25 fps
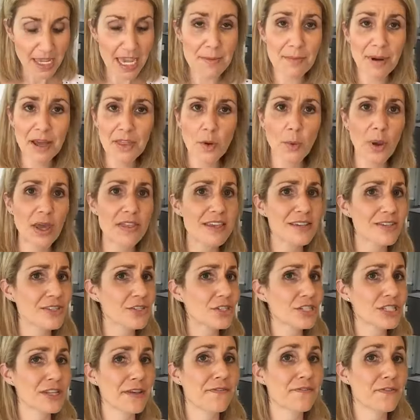And by the way, these are
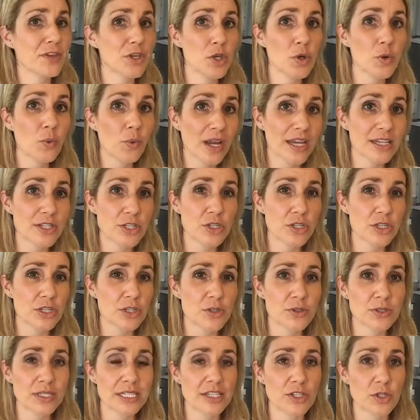just a few ways you
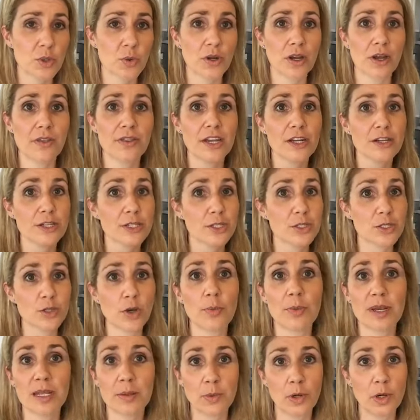can use each oil. There are
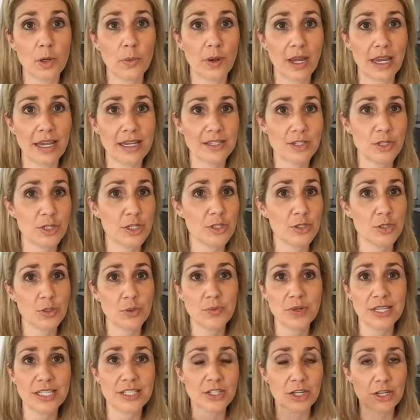so many more ways. You can
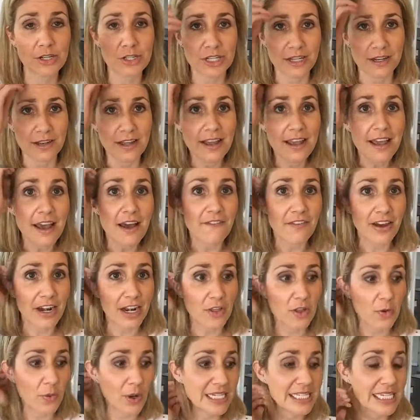do research and
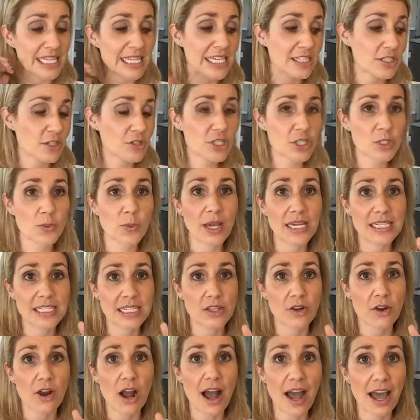find other ways. These are just ways
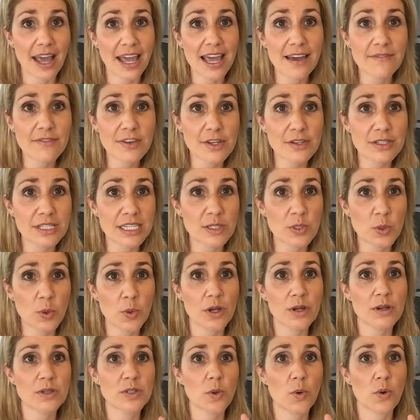either I have used these
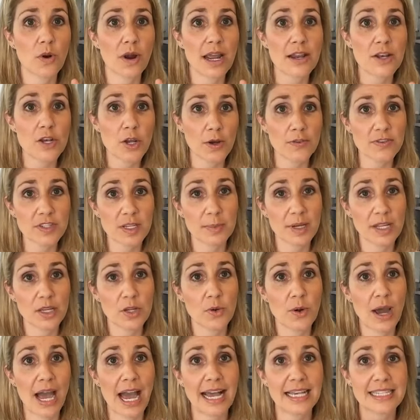oils or I know of somebody
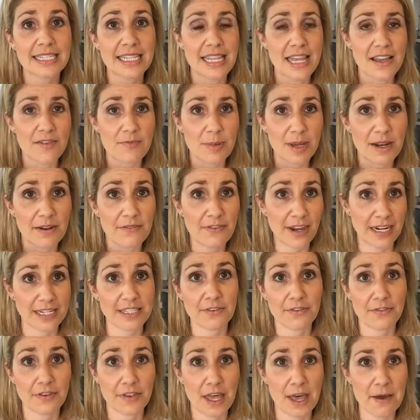who has and they've been
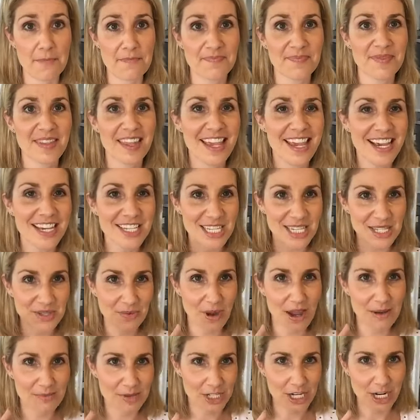effective for them. So that's
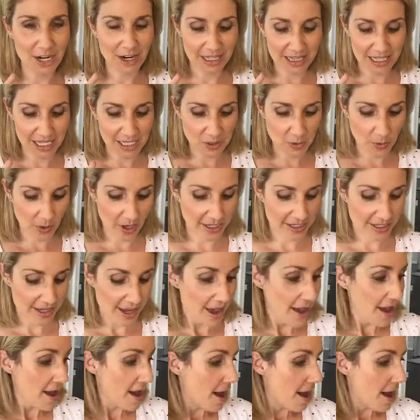why I'm sharing these ways.